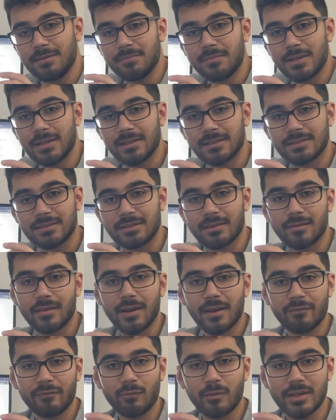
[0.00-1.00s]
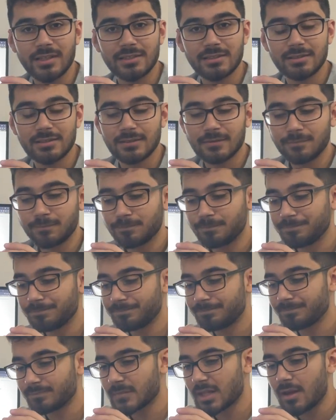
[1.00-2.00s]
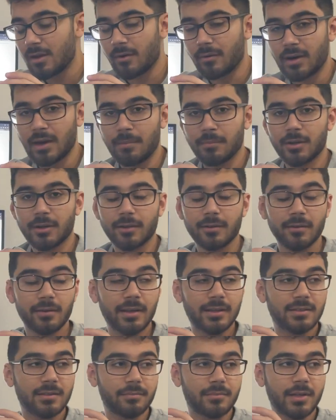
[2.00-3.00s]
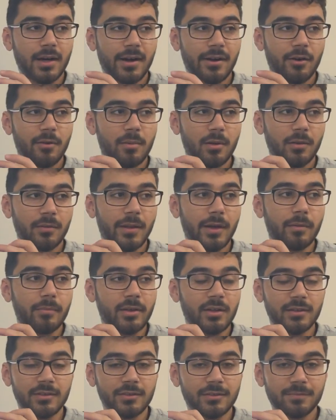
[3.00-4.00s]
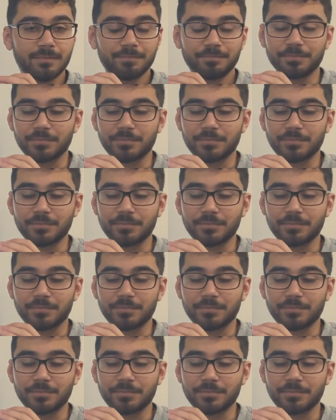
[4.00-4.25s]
minutes that I've wasted. Right, I'm gonna go get some Taco Bell now, because